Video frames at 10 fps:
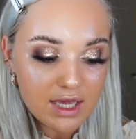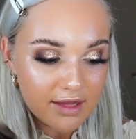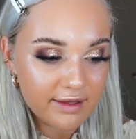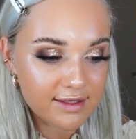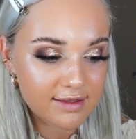
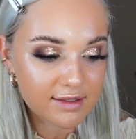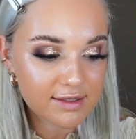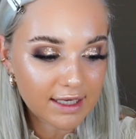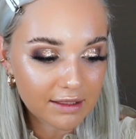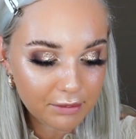This is their
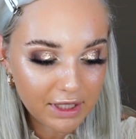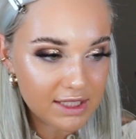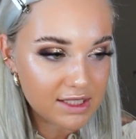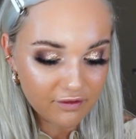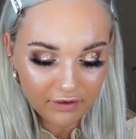Skin
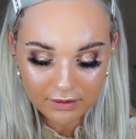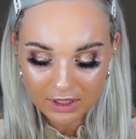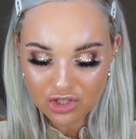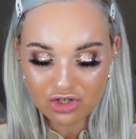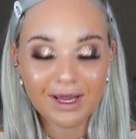Base
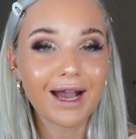foundation.